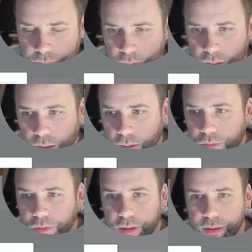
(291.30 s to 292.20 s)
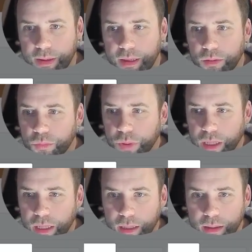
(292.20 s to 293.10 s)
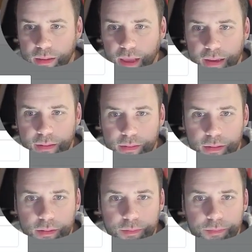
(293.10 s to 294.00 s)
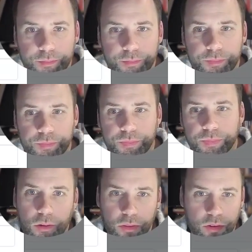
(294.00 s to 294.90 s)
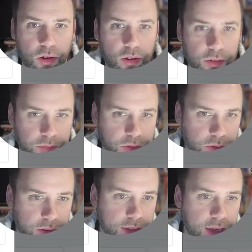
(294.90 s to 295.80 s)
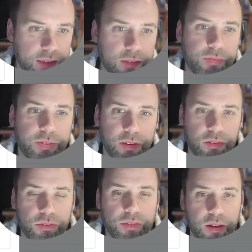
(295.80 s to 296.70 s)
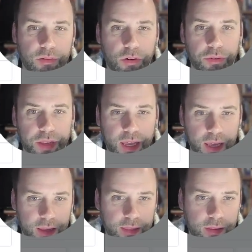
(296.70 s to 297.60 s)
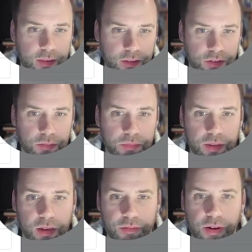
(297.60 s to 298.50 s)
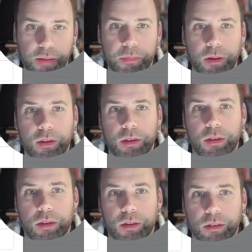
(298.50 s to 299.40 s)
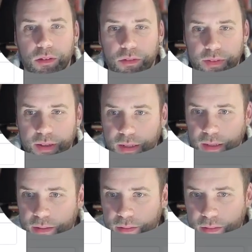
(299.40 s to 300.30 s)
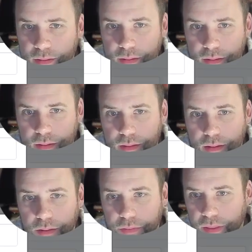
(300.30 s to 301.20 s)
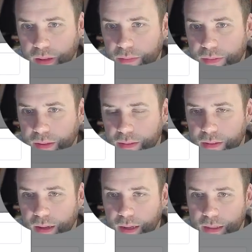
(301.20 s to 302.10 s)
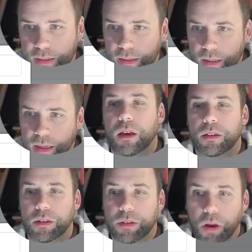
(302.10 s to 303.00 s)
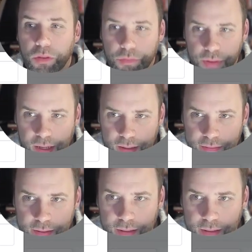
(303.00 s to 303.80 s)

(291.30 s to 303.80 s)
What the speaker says: There you go, I've dragged it in. We click next. All the columns or the data fields that are already in the TomCRM contact list are on the left hand side, and on the right hand side